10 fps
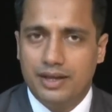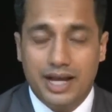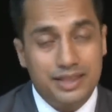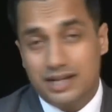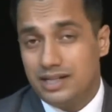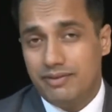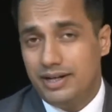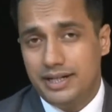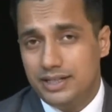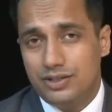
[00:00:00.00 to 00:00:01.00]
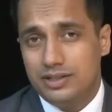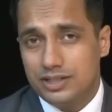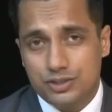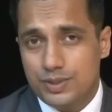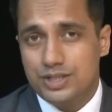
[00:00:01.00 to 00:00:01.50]
And that's a very dangerous
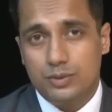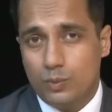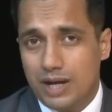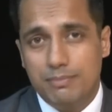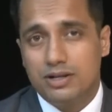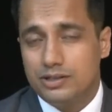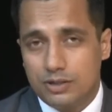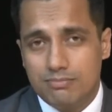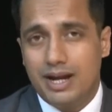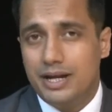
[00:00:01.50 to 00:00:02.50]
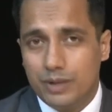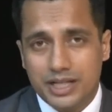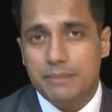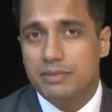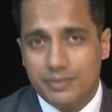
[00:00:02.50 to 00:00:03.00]
situation. Why? Because your mind will
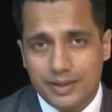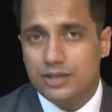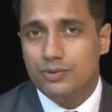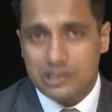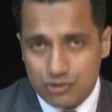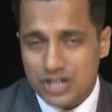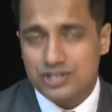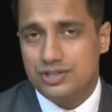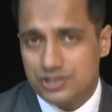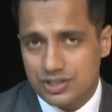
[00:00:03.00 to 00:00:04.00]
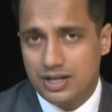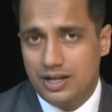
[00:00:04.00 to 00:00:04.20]
keep giving you instructions.